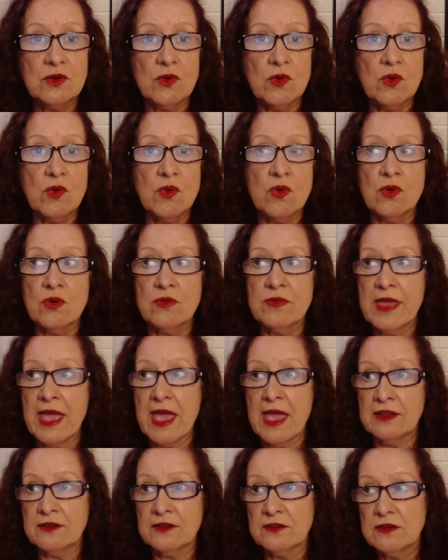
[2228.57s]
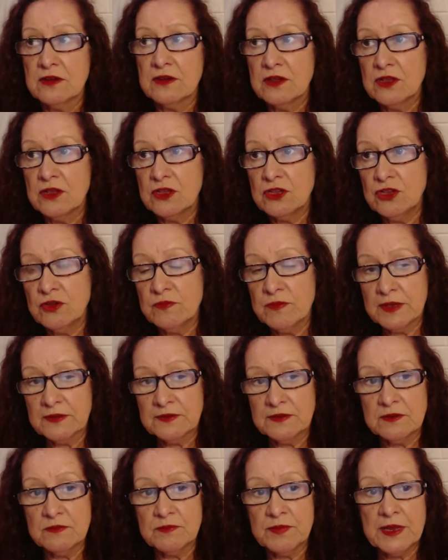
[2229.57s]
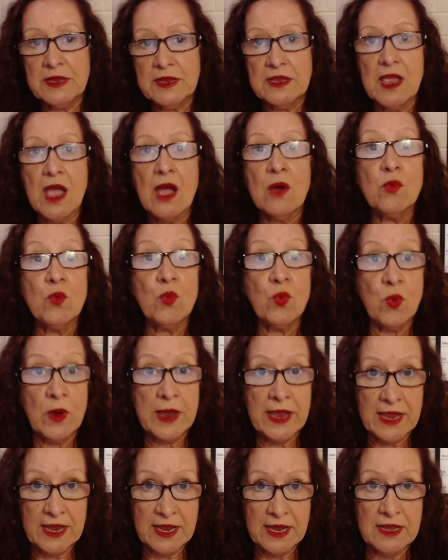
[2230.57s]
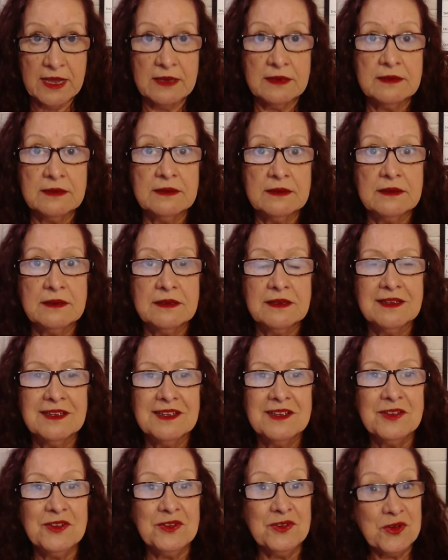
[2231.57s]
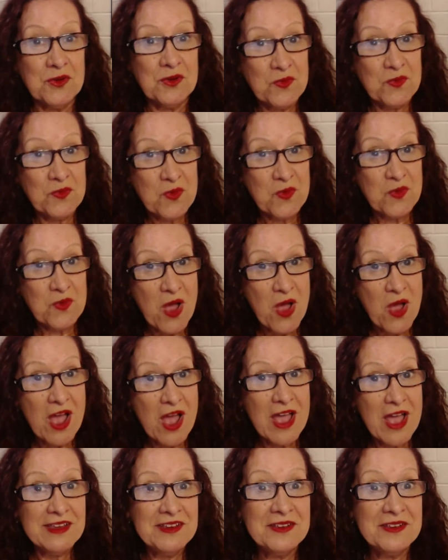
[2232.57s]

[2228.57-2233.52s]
or that you mustn't be aware. You know why?